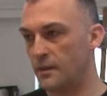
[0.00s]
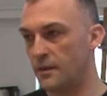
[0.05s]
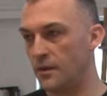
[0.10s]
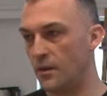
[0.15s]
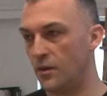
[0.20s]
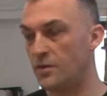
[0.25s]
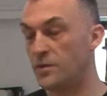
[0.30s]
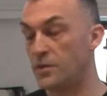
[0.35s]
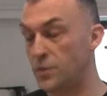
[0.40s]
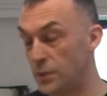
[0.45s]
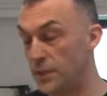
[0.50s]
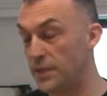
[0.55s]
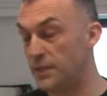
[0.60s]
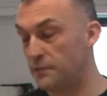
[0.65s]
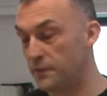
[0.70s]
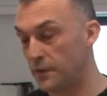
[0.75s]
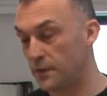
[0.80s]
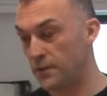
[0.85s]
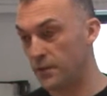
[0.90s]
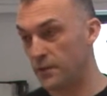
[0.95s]
No, street
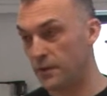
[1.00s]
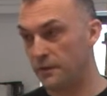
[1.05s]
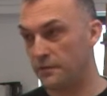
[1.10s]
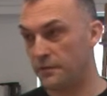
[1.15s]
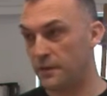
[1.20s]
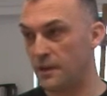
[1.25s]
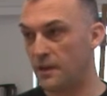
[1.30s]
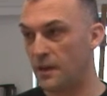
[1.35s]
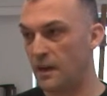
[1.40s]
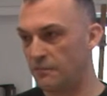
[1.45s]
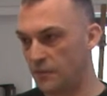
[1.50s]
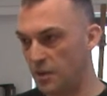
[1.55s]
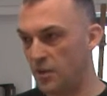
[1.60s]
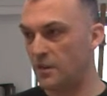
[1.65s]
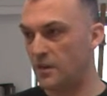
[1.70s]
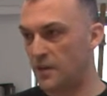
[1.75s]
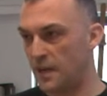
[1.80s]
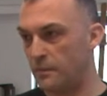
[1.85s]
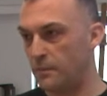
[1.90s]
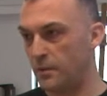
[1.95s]
photography. I've
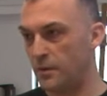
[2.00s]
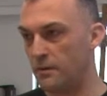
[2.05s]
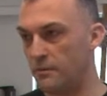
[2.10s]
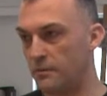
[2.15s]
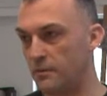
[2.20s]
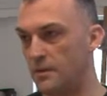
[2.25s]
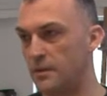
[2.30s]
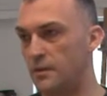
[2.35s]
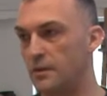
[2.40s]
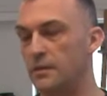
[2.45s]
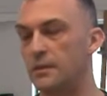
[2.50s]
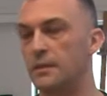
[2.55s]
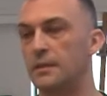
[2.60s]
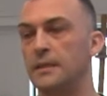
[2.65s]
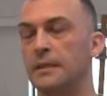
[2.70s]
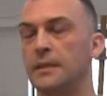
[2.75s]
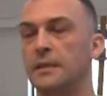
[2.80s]
got a couple of.